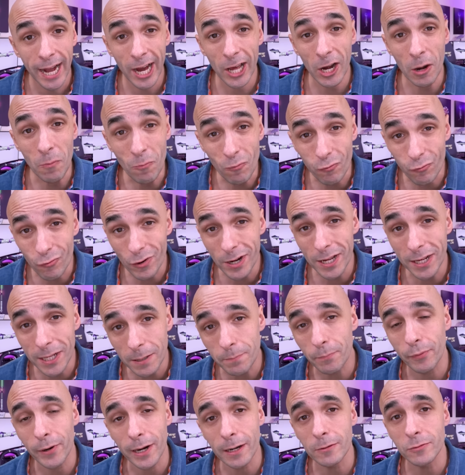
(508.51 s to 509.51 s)
and I'm
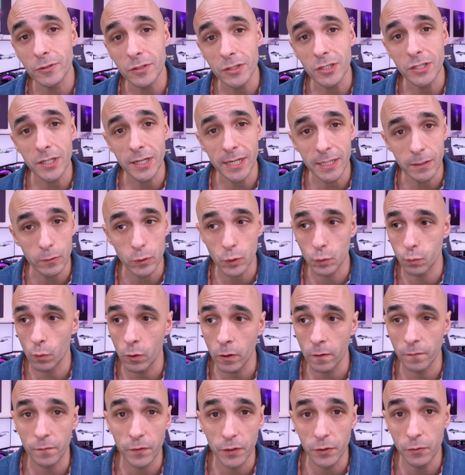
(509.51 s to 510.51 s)
really proud to say it was
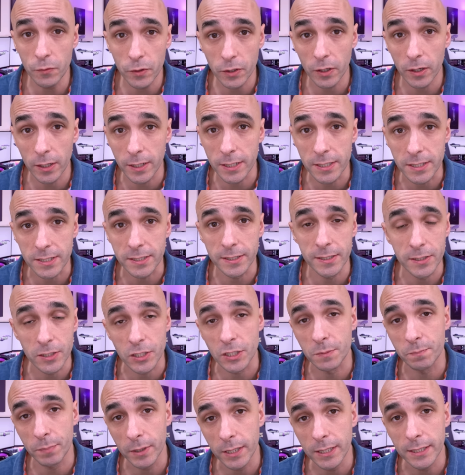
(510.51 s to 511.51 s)
one of you guys that
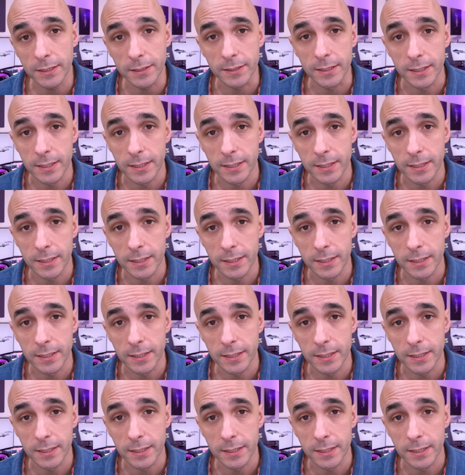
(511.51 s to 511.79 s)
inspired